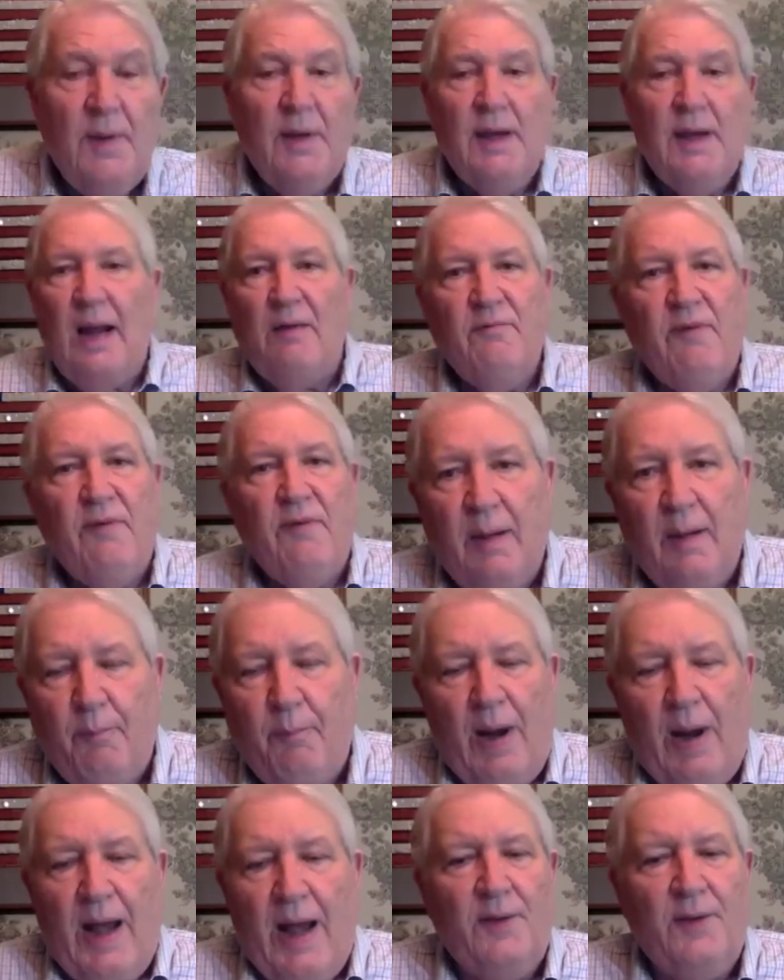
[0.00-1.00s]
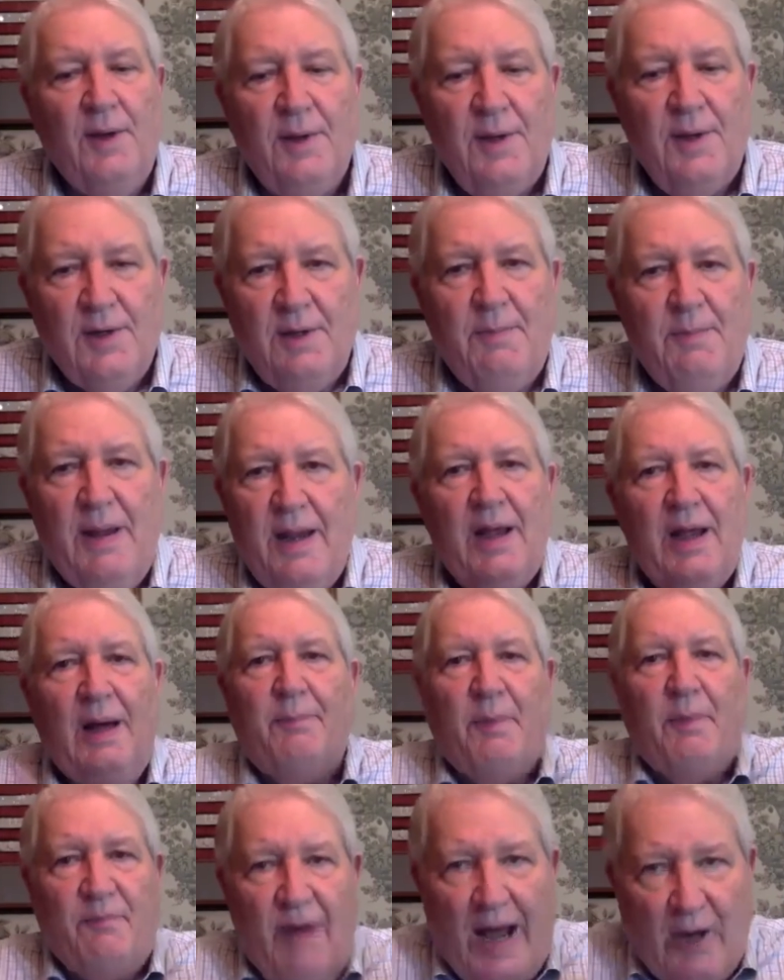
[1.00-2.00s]
And I'm very proud to be a
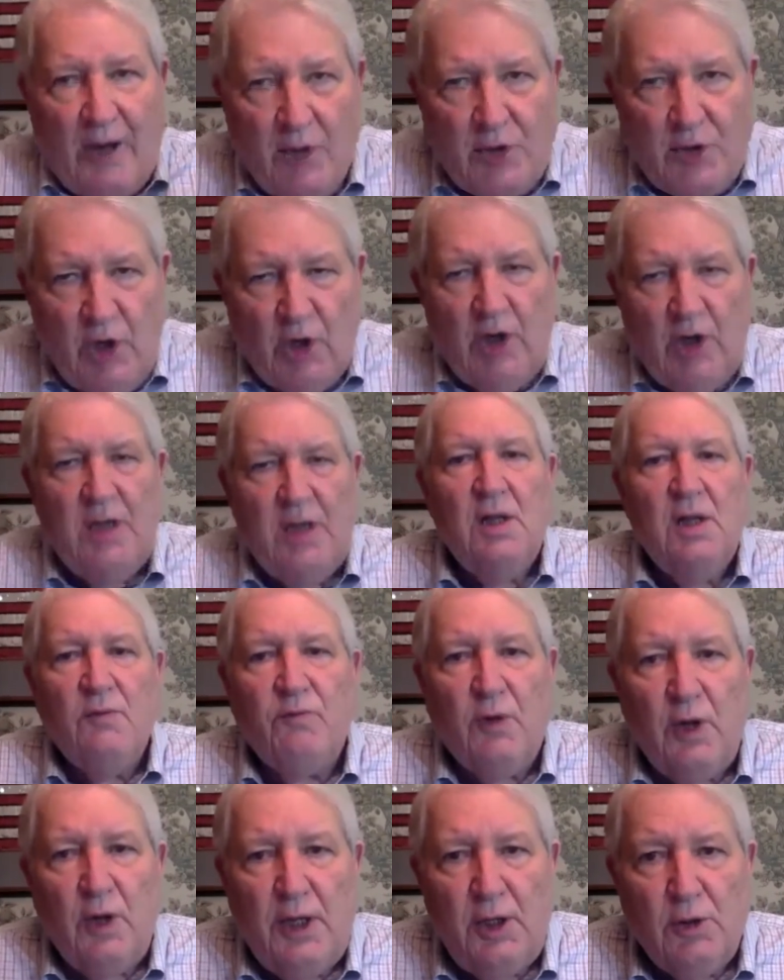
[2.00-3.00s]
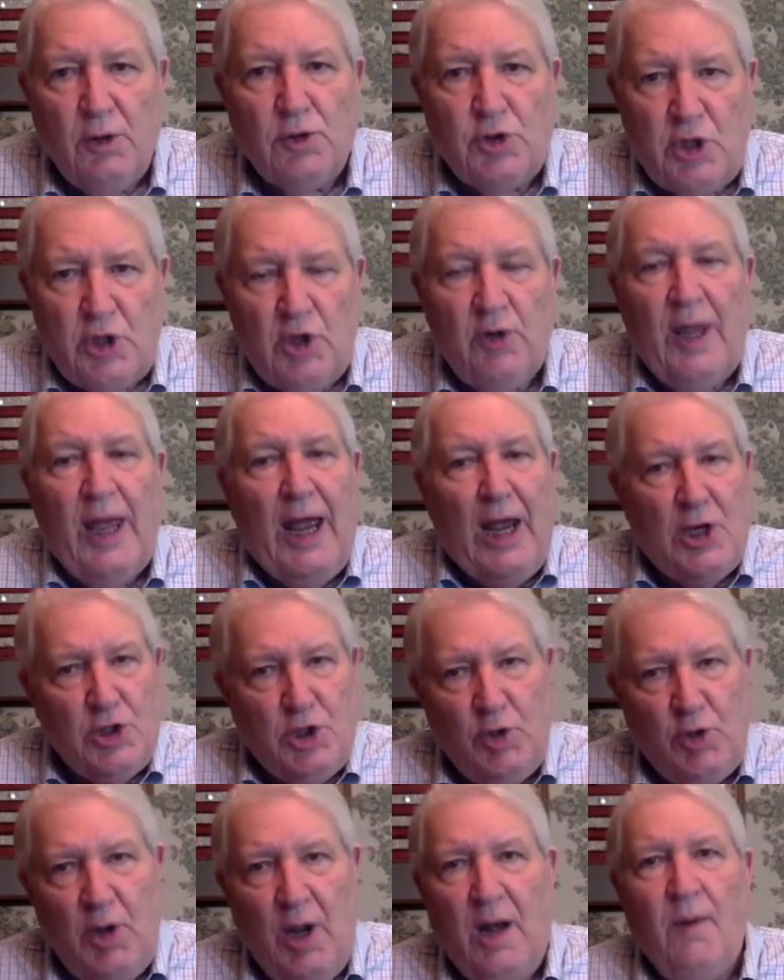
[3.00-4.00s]
provider attorney for Legal Shield, as
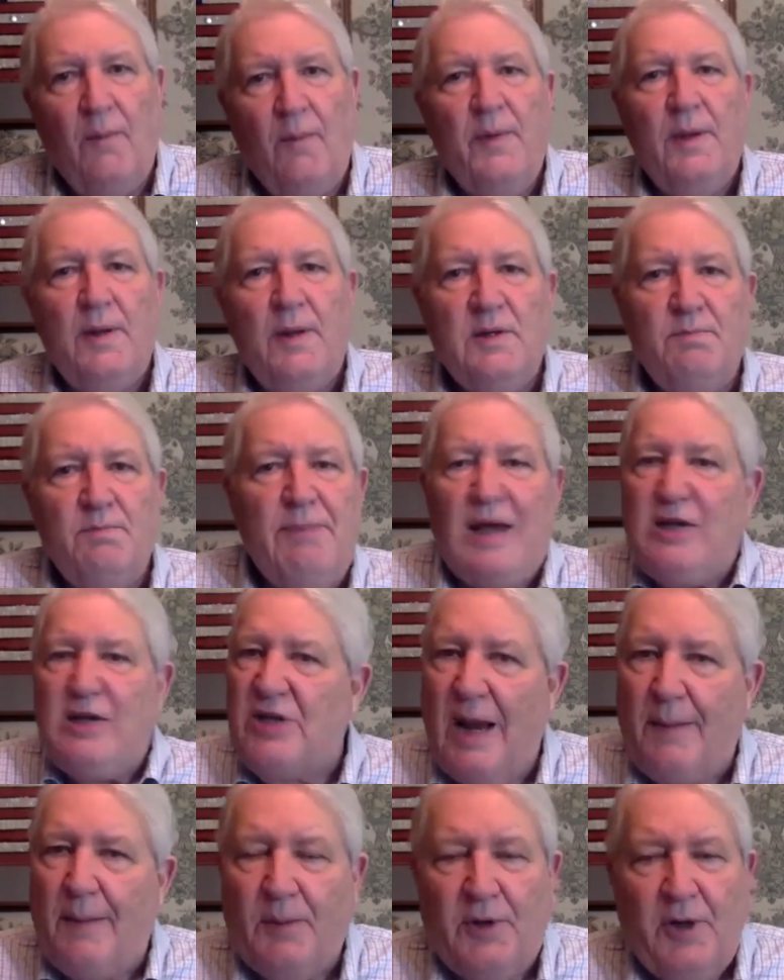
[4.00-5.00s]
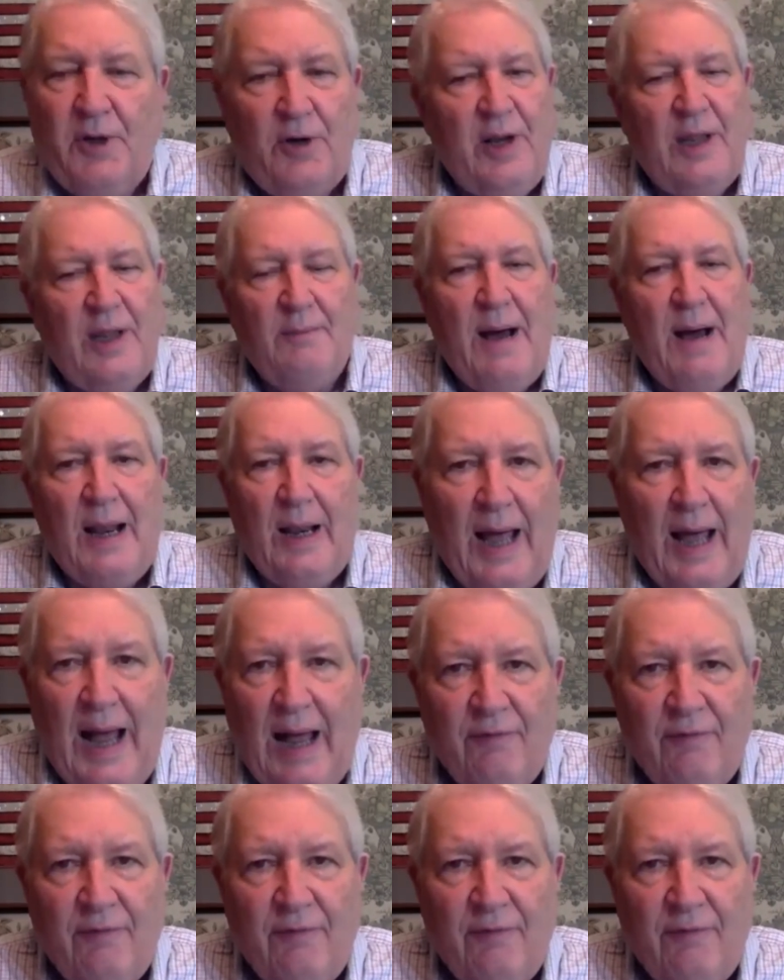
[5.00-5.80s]
you know. Best opportunity in my life.